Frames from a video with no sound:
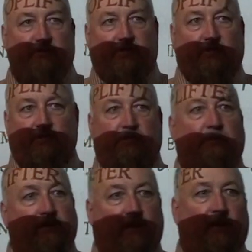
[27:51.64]
diseases or
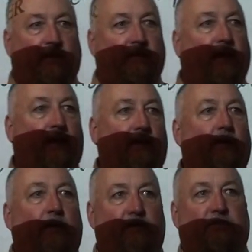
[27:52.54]
anything like that.
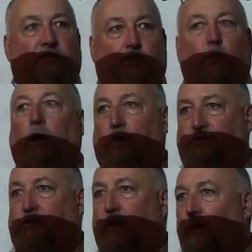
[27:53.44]
It's just
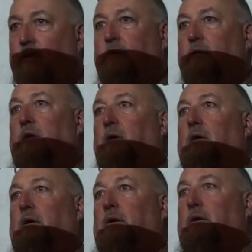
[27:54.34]
gross, right?
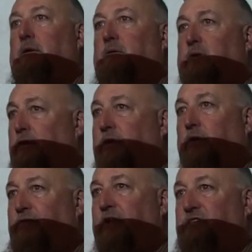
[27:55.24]
Clearly
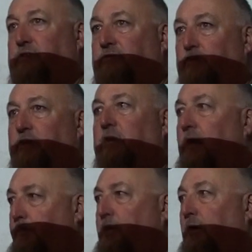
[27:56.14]
offensive. You did it
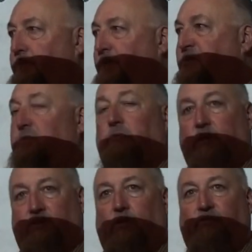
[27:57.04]
on purpose,
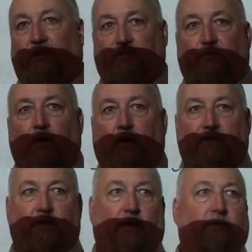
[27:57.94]
it's an offensive
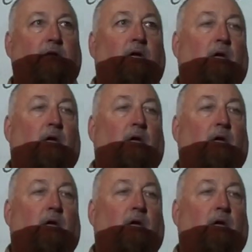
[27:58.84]
contact.